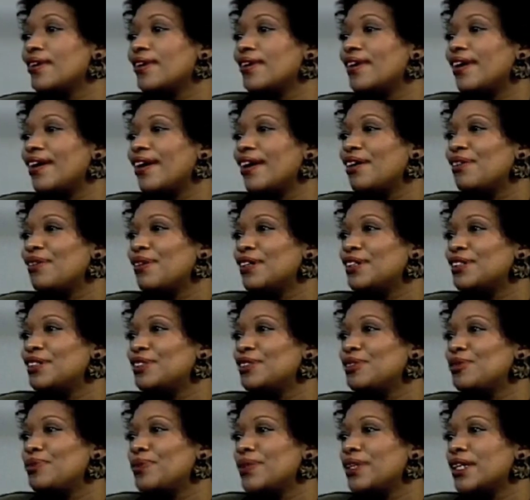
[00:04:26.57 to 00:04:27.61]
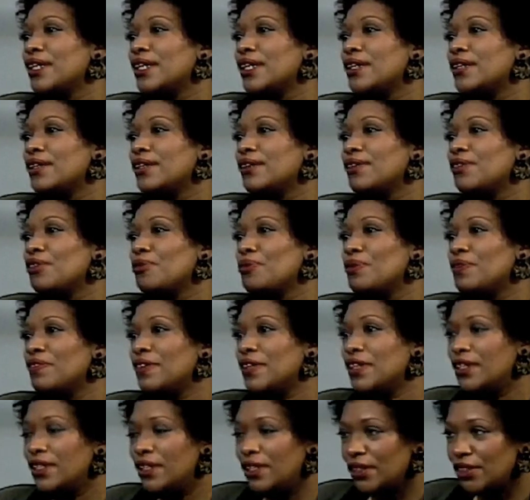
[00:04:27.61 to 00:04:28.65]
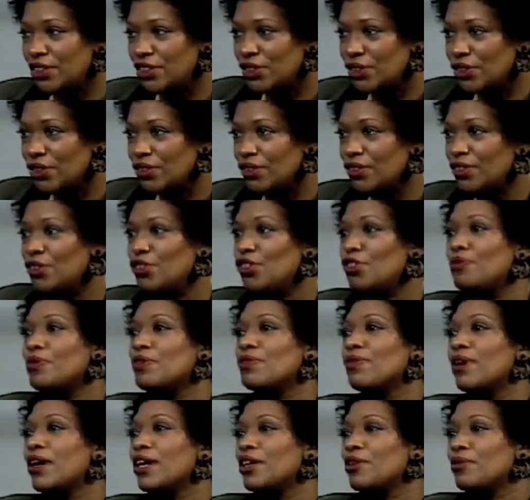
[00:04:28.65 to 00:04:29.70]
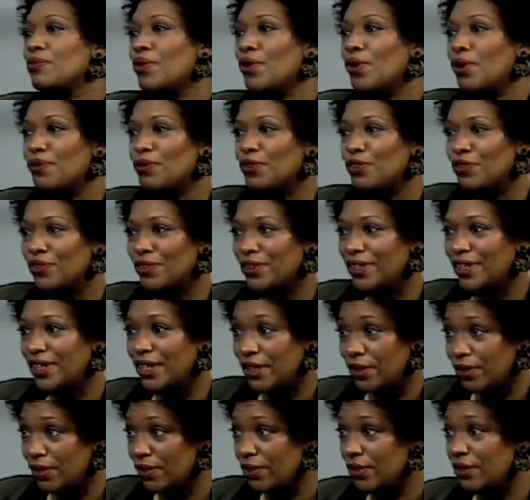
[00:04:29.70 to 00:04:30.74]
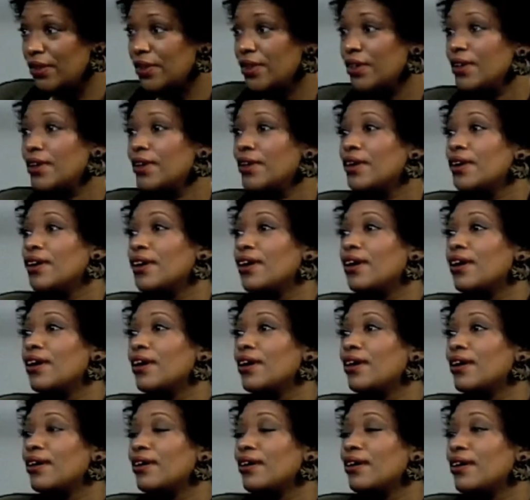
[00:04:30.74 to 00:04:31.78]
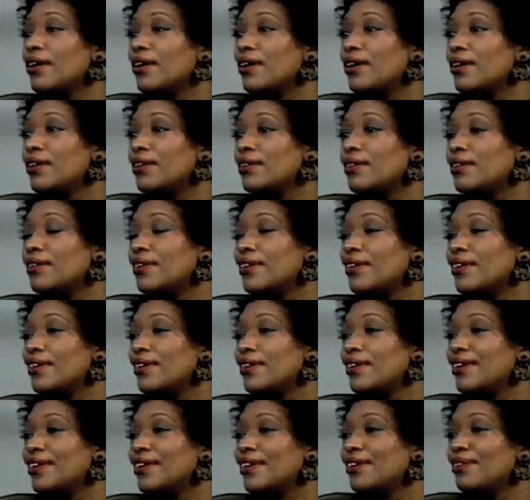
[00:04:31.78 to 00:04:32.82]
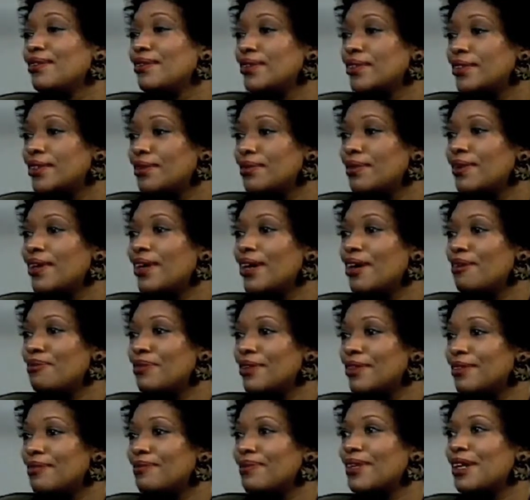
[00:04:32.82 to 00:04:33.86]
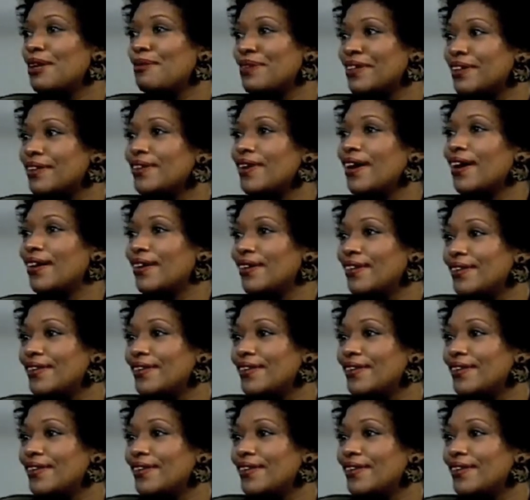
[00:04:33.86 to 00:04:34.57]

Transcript: I want to bring in a group of Indian children who have been writing poems for years, and we'll see what happens, but I'm excited.